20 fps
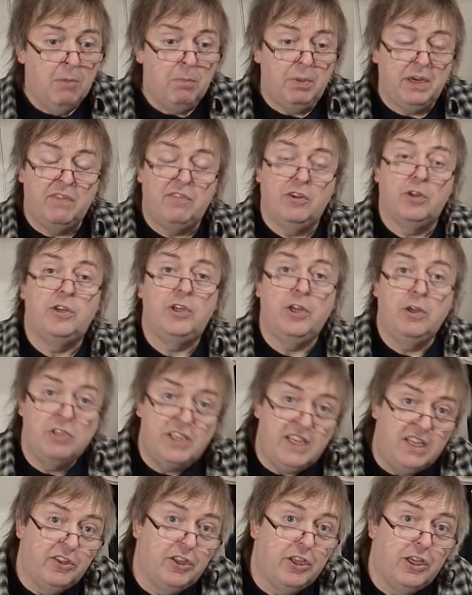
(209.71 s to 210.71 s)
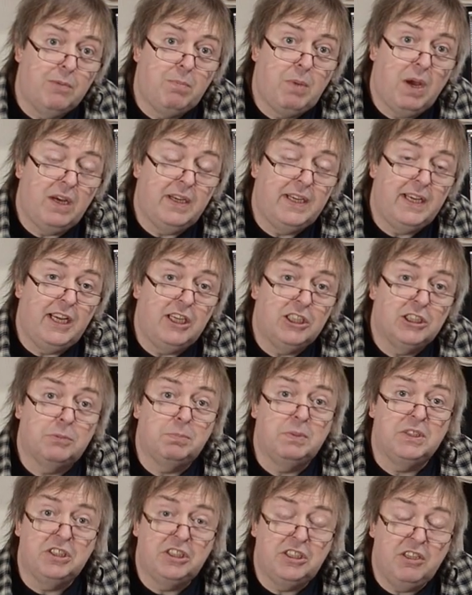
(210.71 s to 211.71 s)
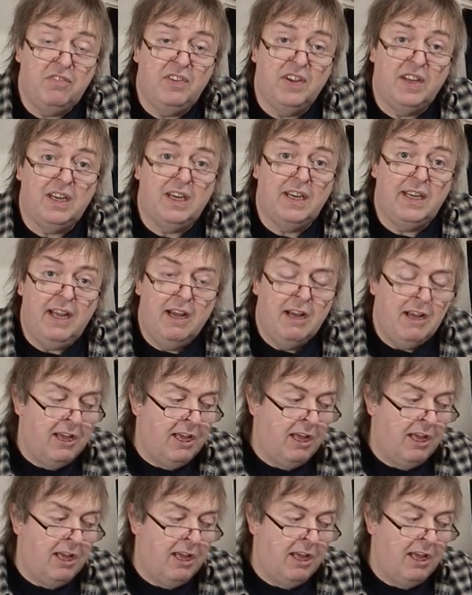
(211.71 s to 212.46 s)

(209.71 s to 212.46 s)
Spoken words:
But if you're using third-party inks specifically,